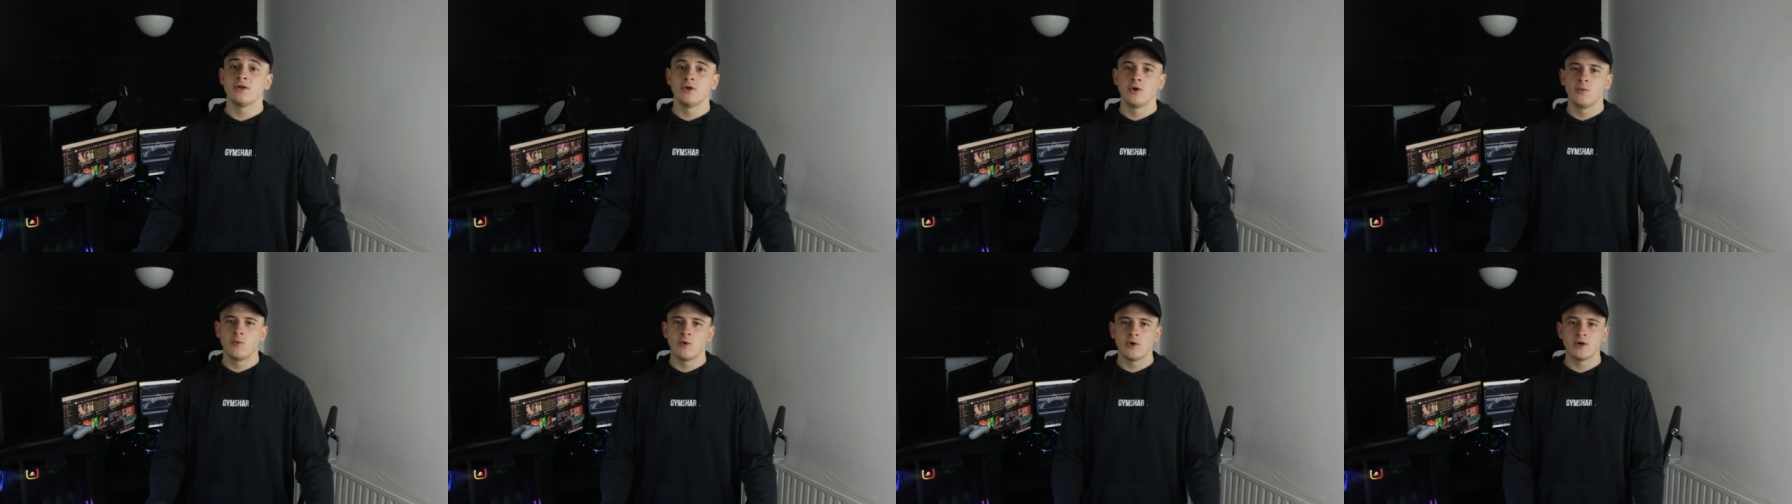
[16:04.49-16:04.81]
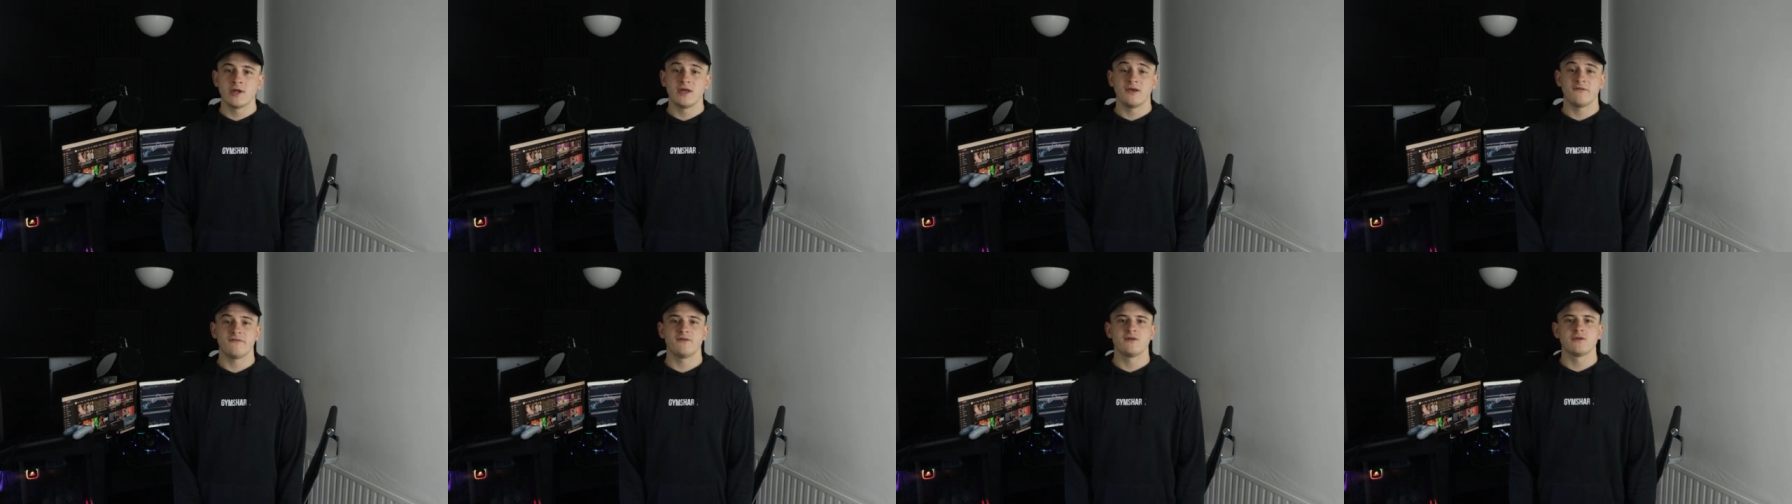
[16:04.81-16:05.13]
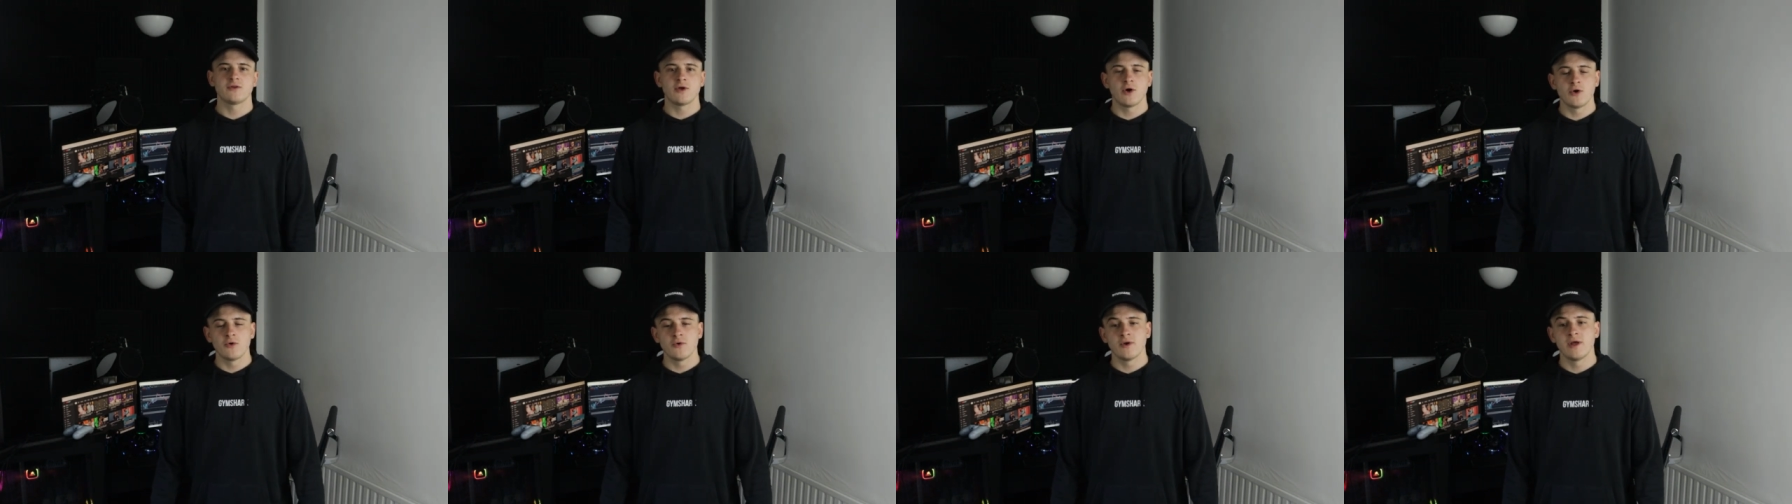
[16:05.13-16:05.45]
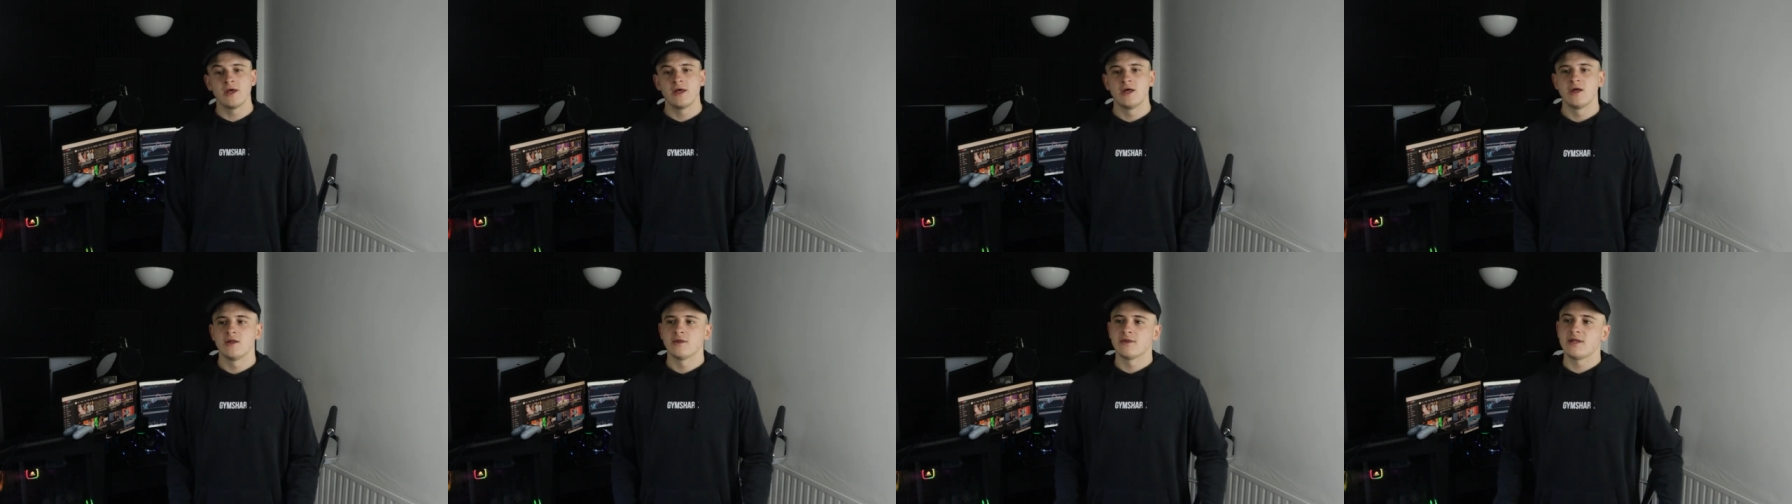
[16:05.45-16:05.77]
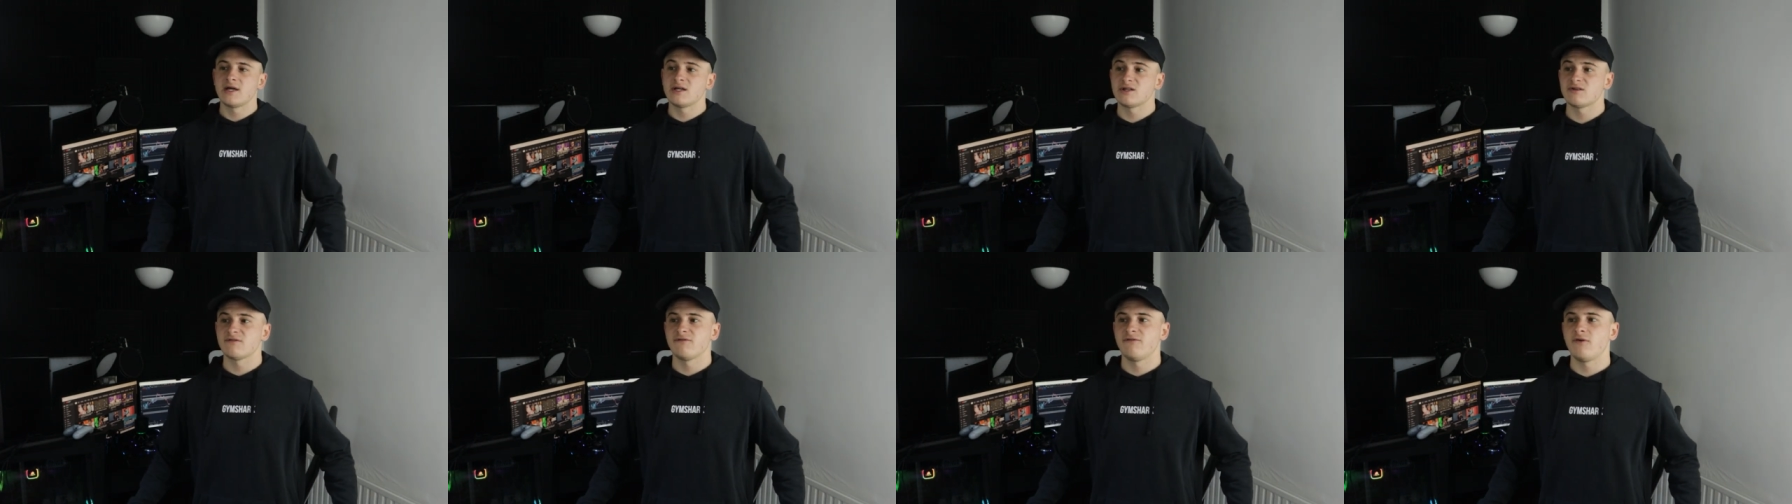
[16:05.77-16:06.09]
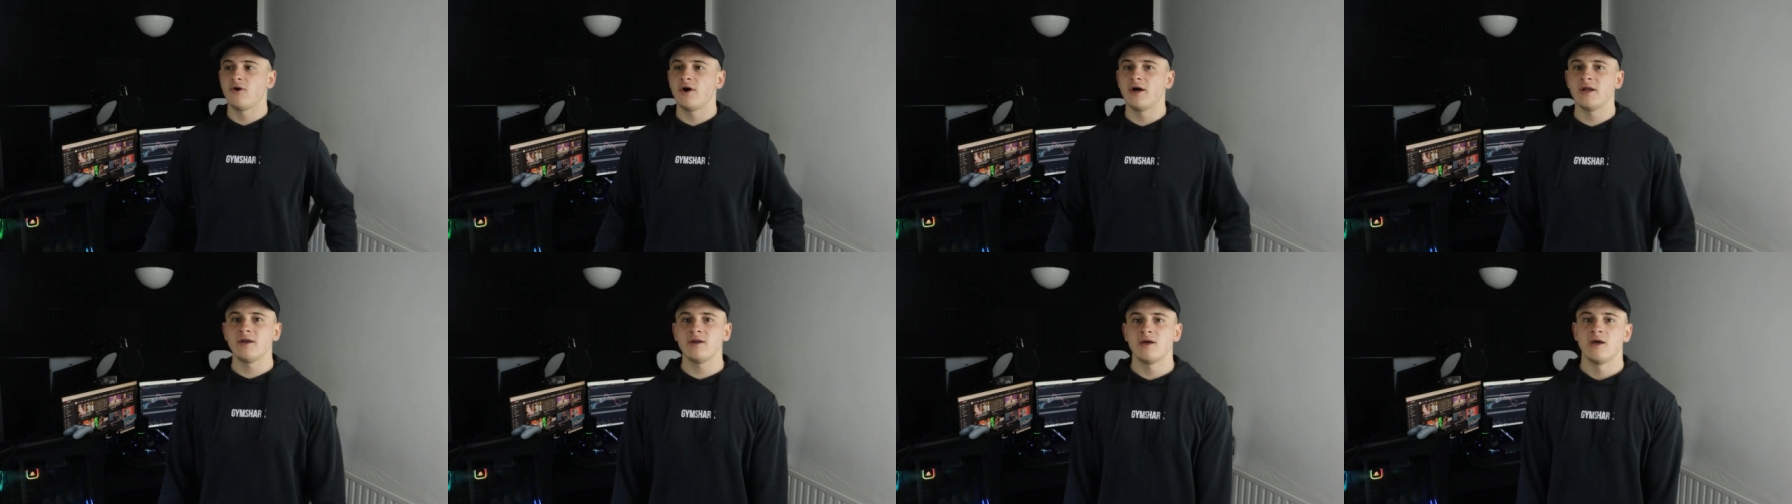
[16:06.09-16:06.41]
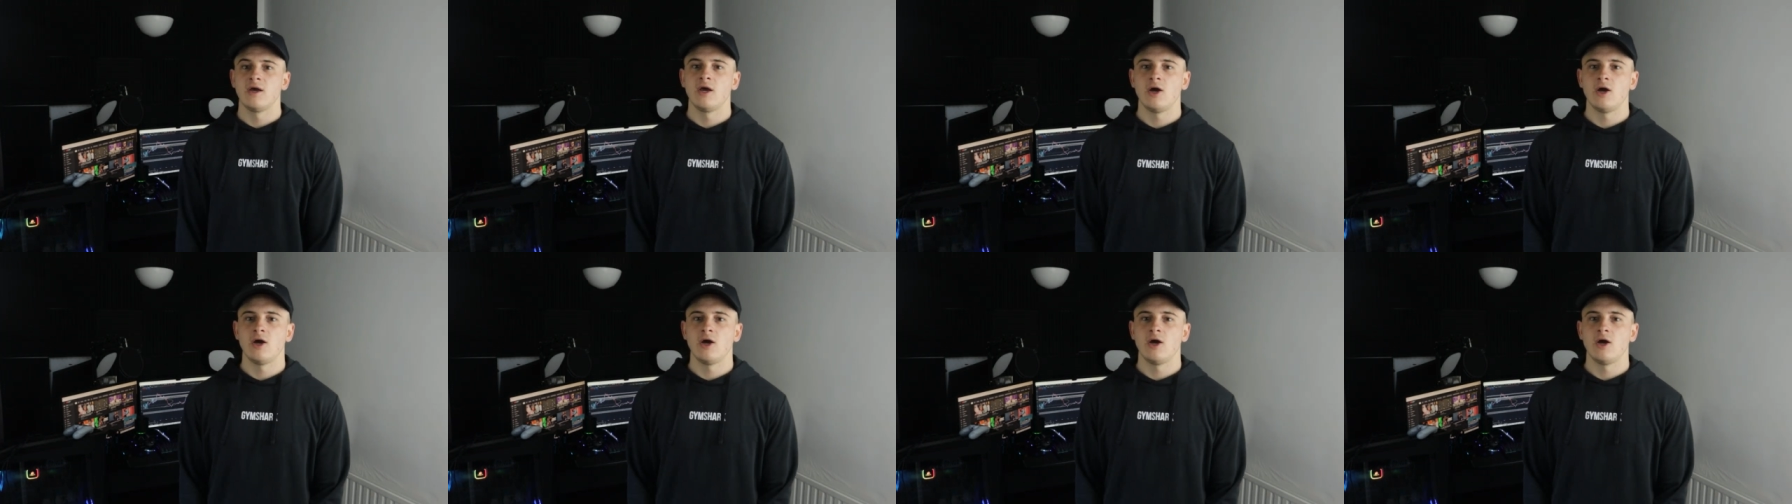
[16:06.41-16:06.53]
you want it. If you don't, that's fine.